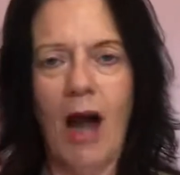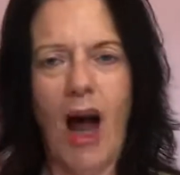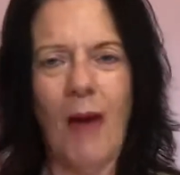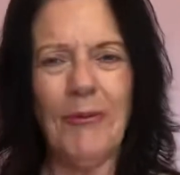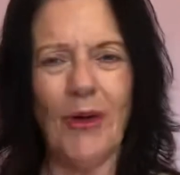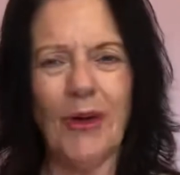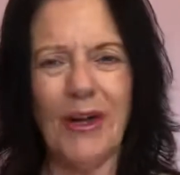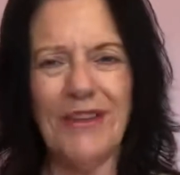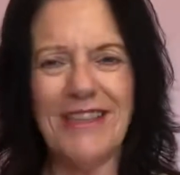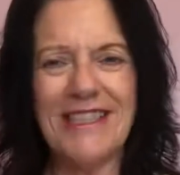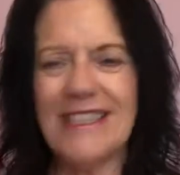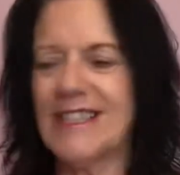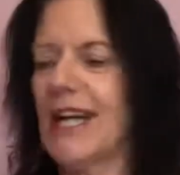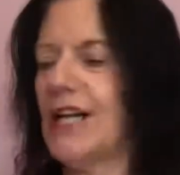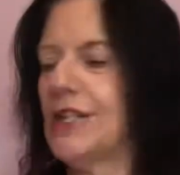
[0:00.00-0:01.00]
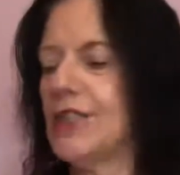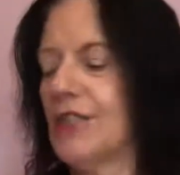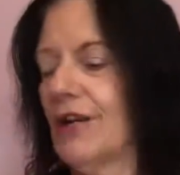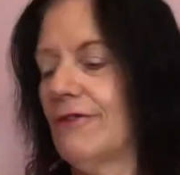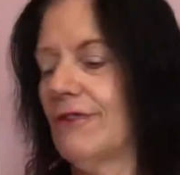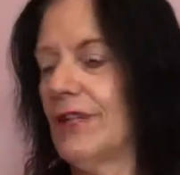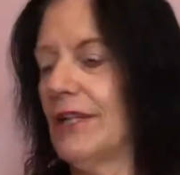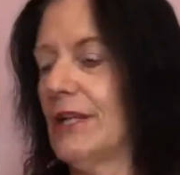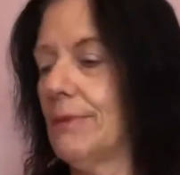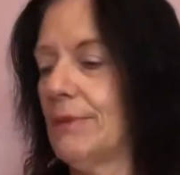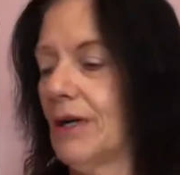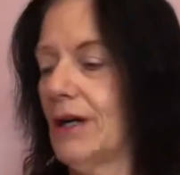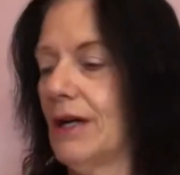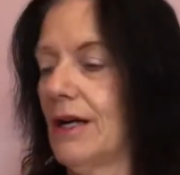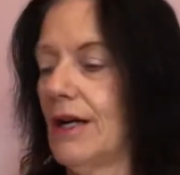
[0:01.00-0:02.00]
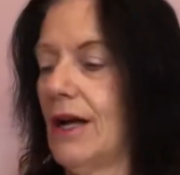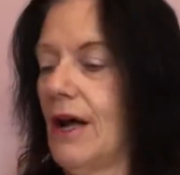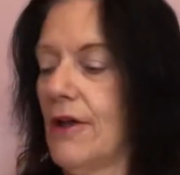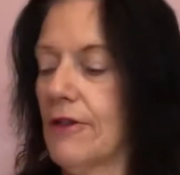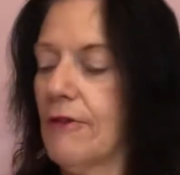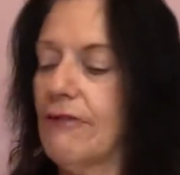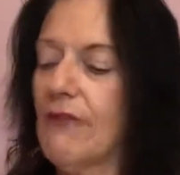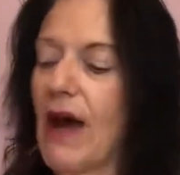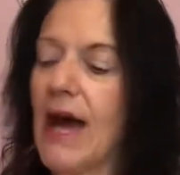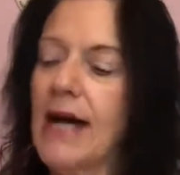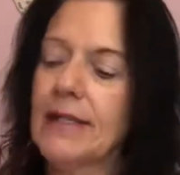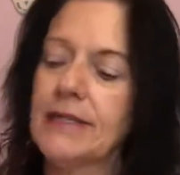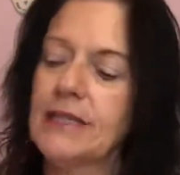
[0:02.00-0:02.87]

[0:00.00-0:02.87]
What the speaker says: I'm not at this stage yet really, but the fan